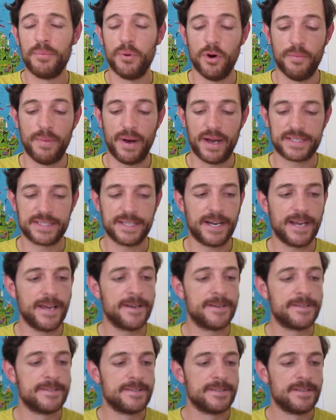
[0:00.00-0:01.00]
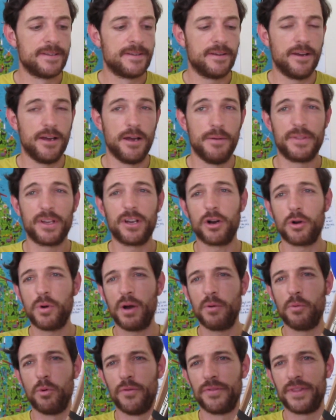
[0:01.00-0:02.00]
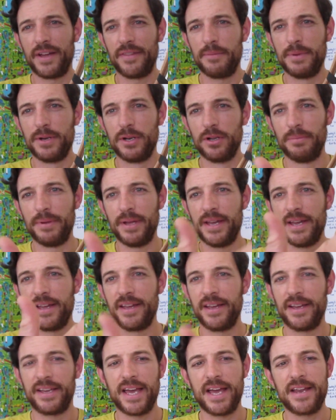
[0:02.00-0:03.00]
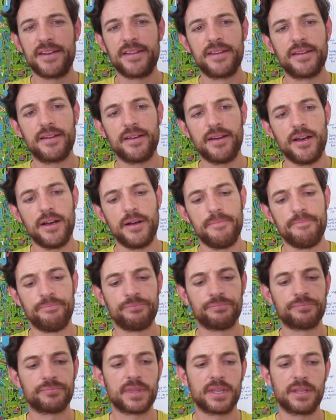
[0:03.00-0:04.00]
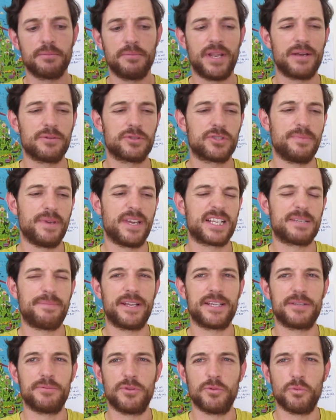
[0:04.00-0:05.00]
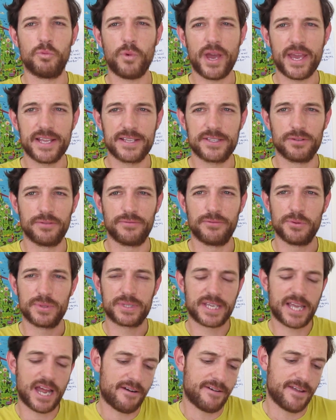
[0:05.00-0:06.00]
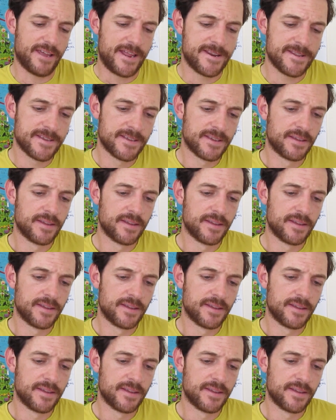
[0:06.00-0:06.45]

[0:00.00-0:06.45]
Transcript: back tyre. They got quite worn down the middle bit again, but that was to be expected with the weight and stuff we was carrying.